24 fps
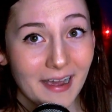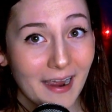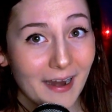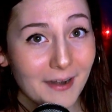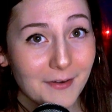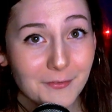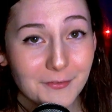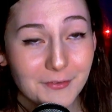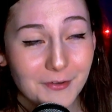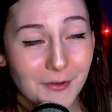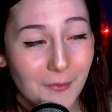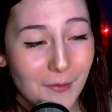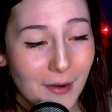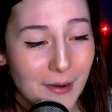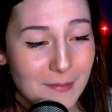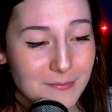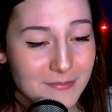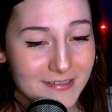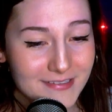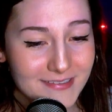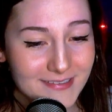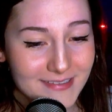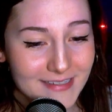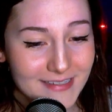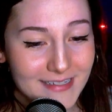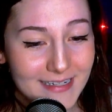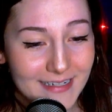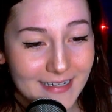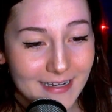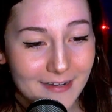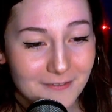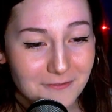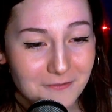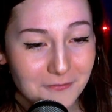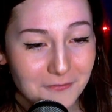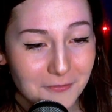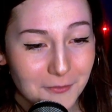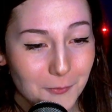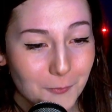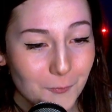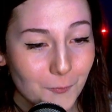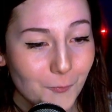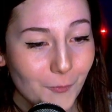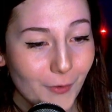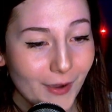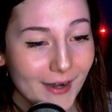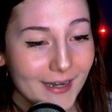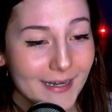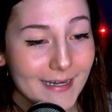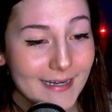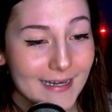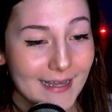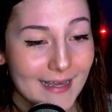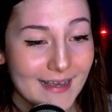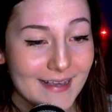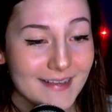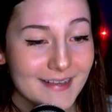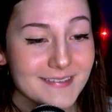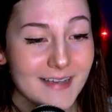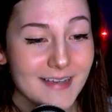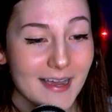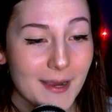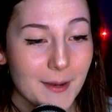I don't know, I'm just seeing it for what it is.